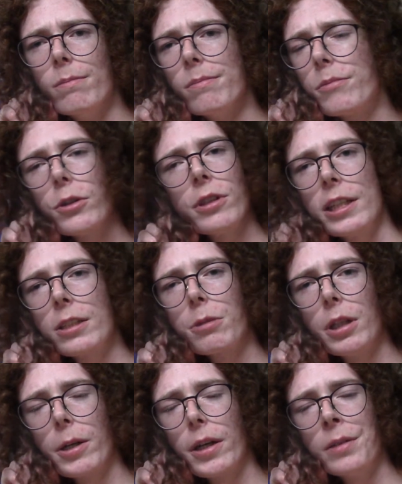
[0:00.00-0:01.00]
So that's
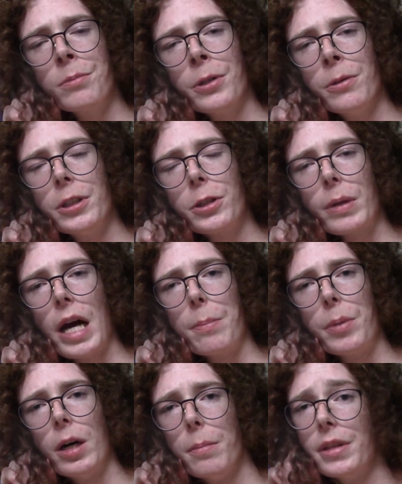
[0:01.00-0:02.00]
where I'm going to
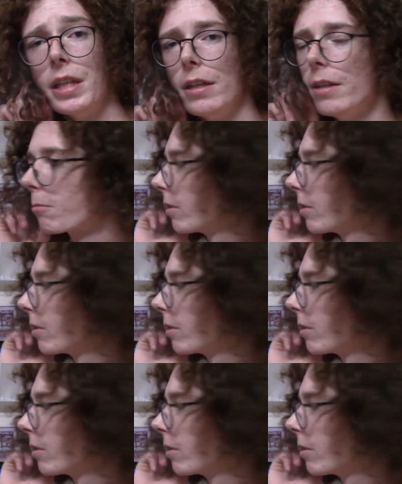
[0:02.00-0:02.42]
wrap up the